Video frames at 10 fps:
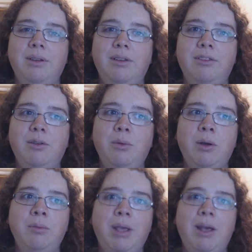It's still
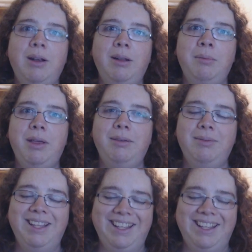weirding me out a little bit.